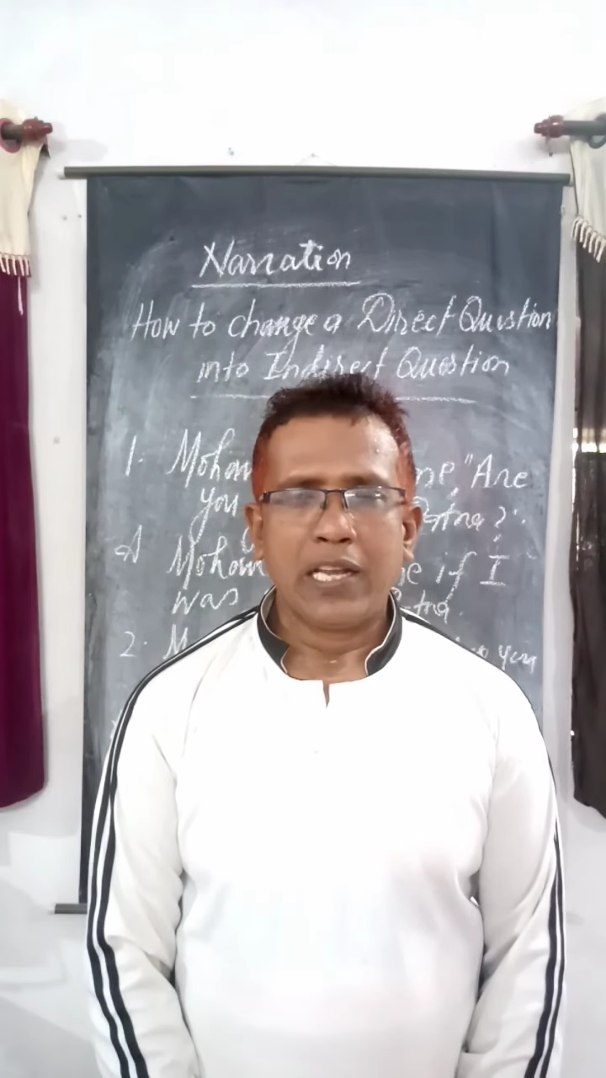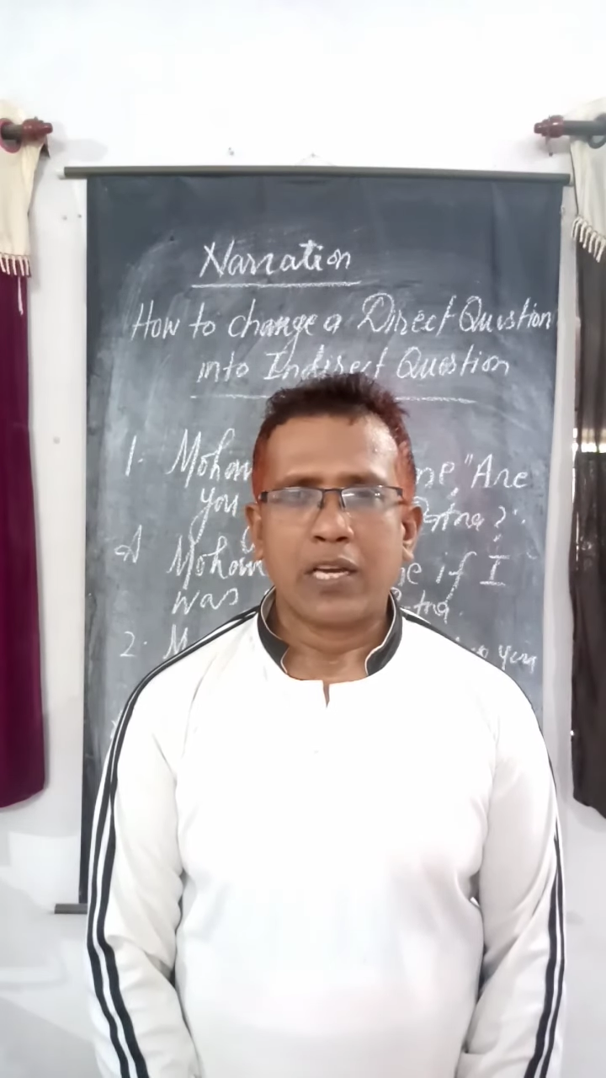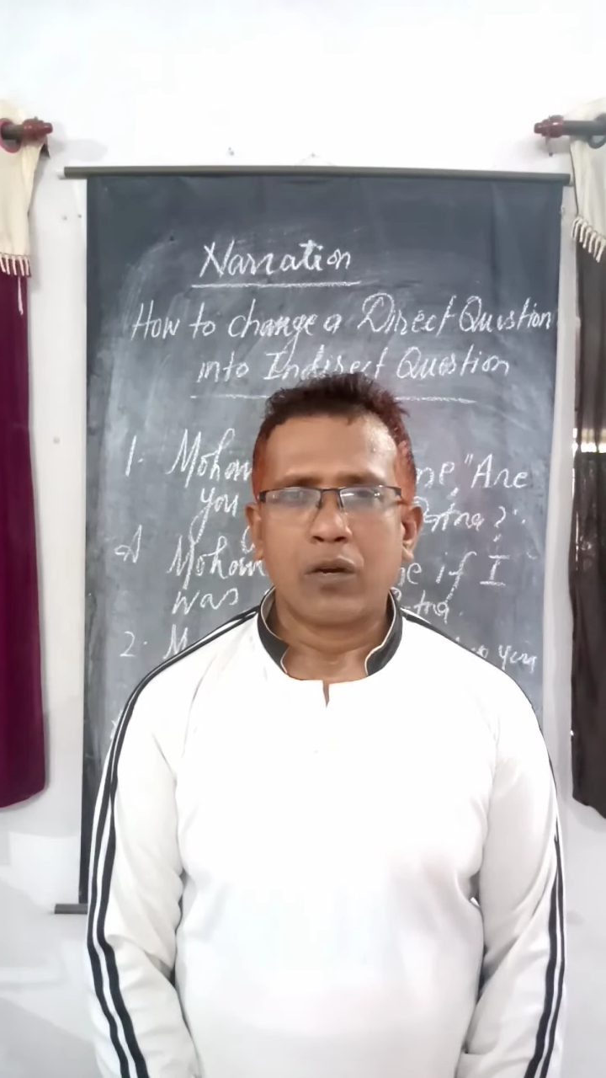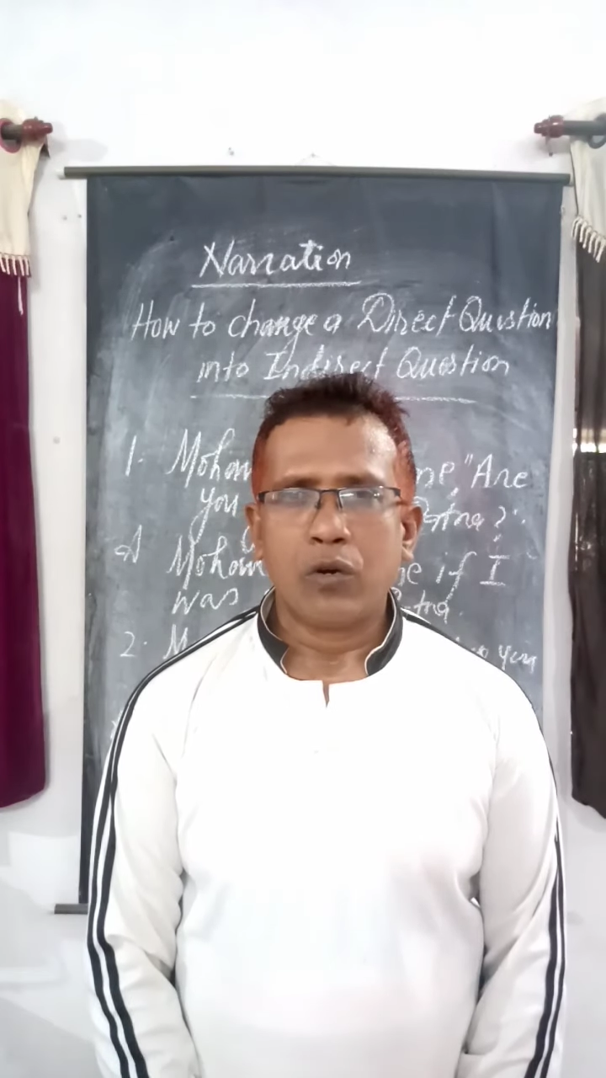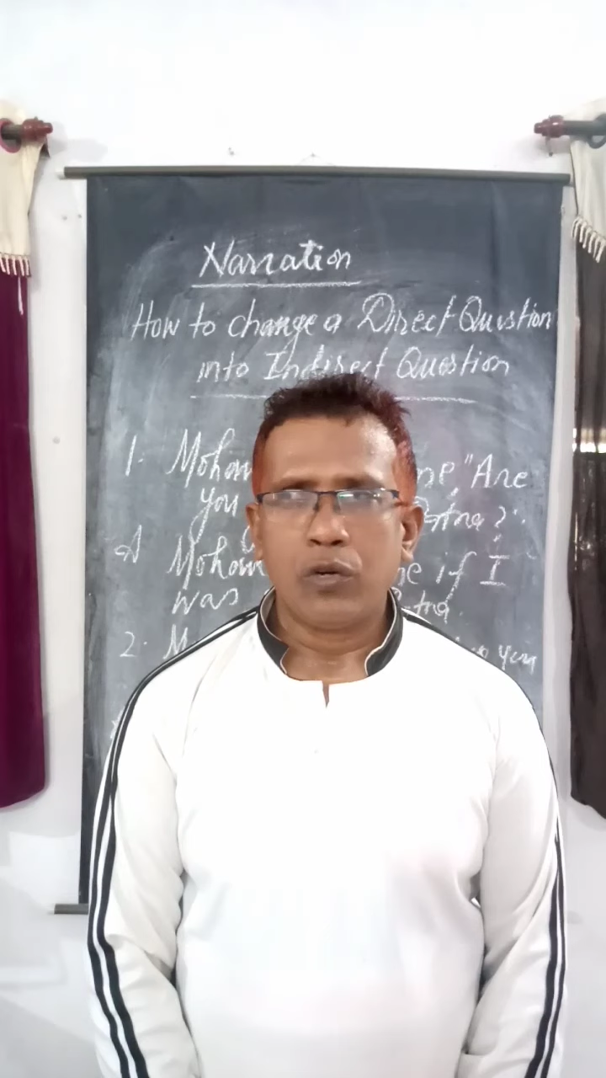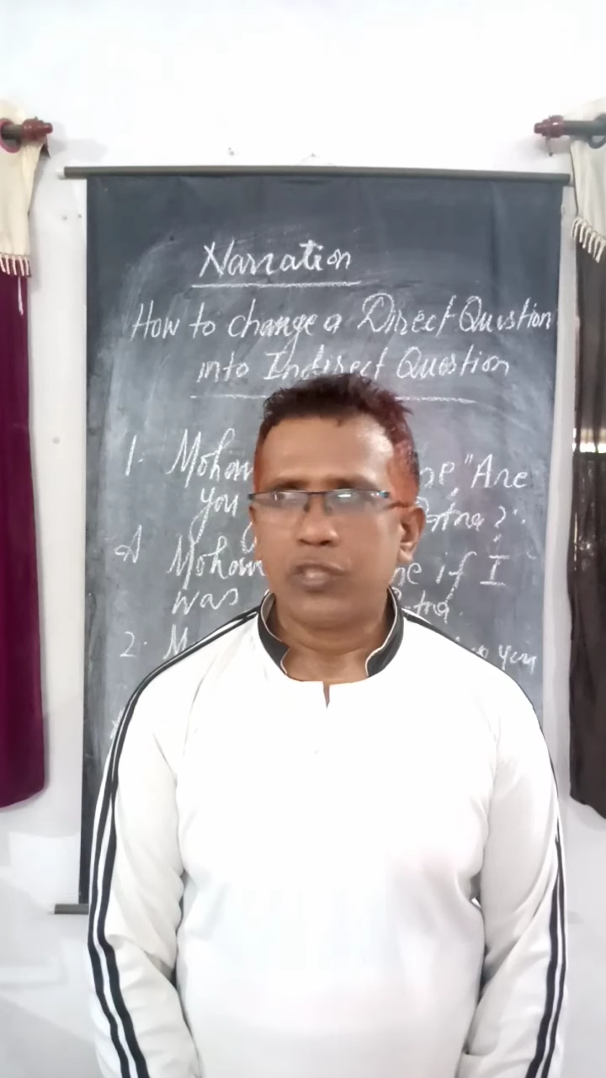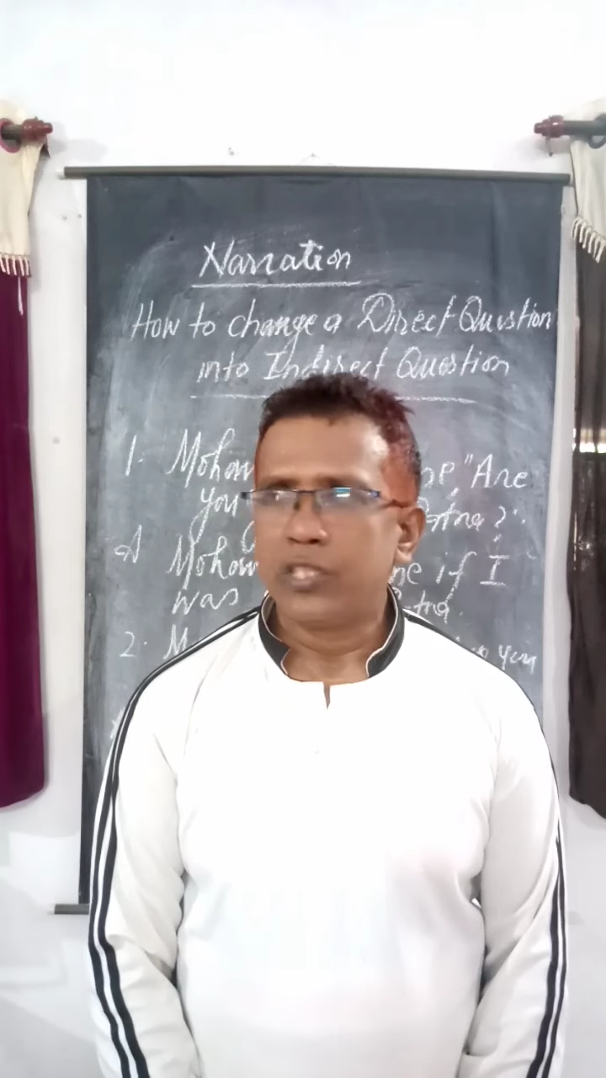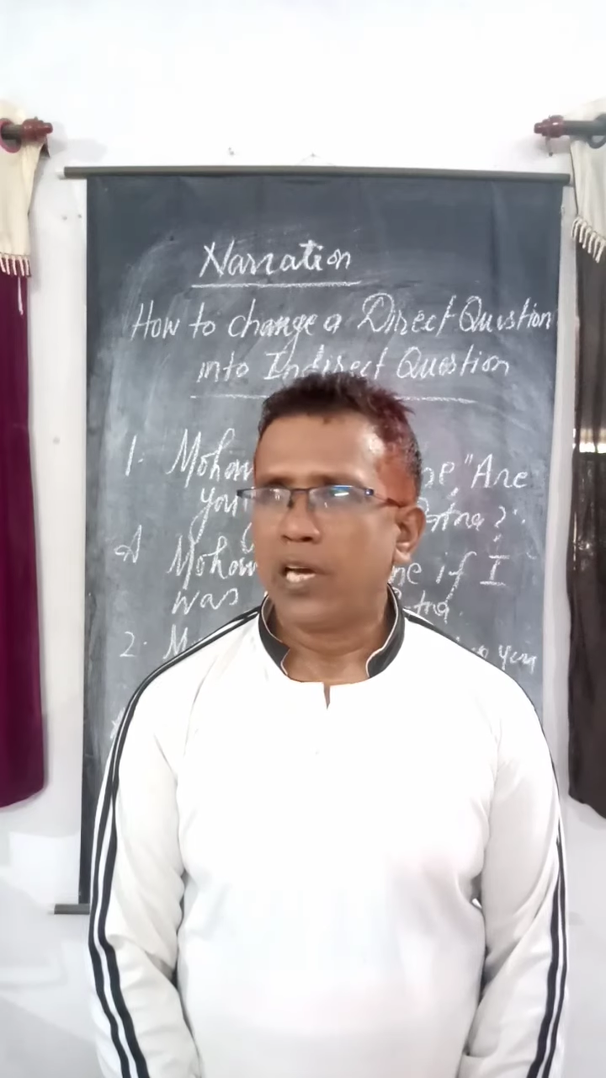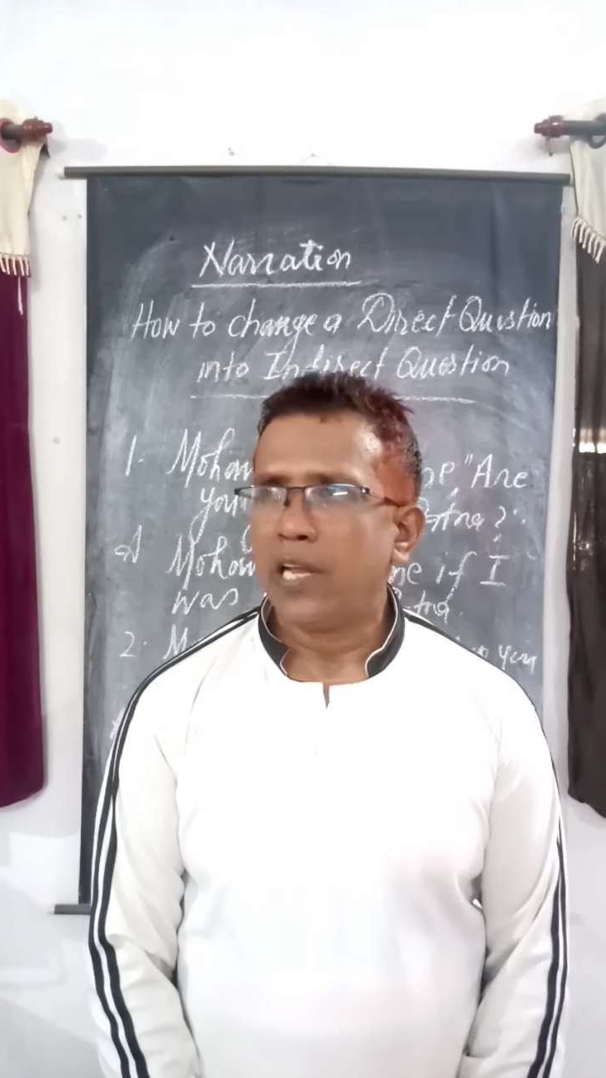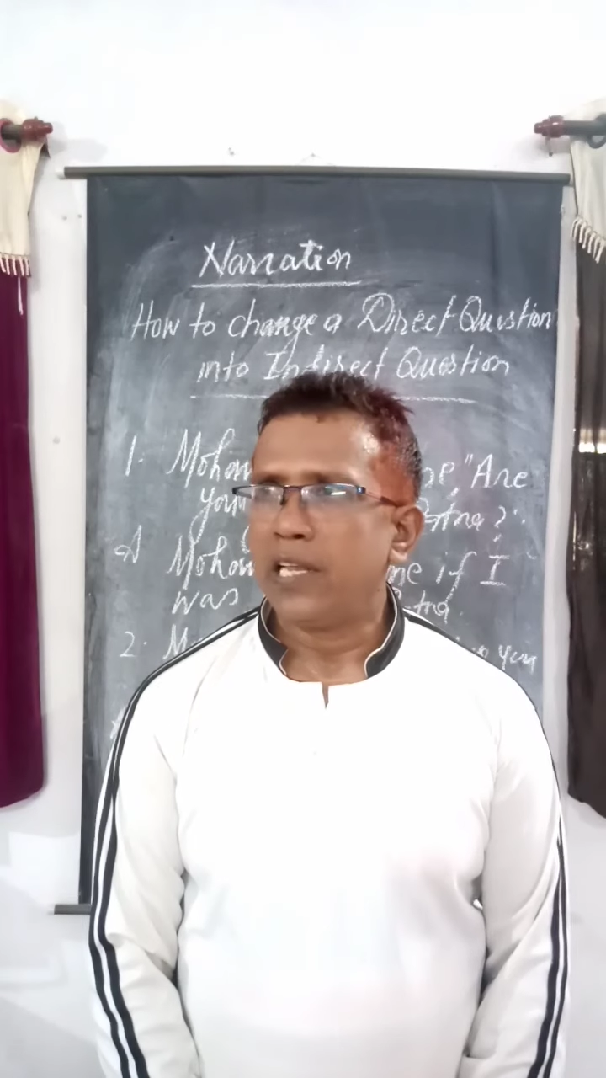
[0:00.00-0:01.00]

any question,